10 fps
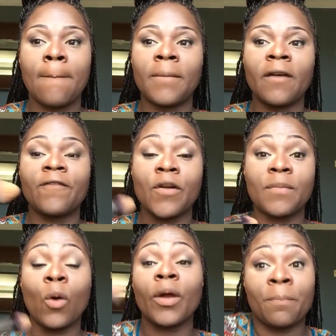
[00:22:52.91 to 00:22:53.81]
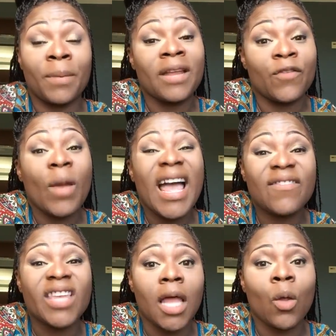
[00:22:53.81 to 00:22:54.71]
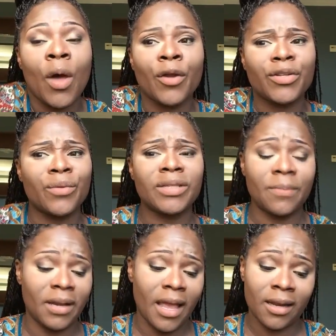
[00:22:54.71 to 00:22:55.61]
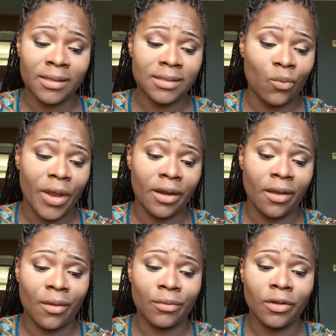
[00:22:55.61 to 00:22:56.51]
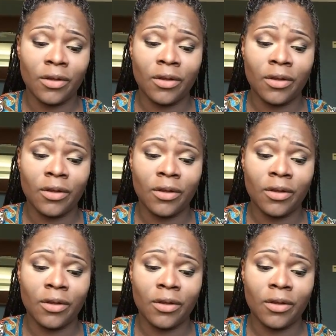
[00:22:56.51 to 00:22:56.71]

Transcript: But but if you have yellow undertones, the banana is the way to go.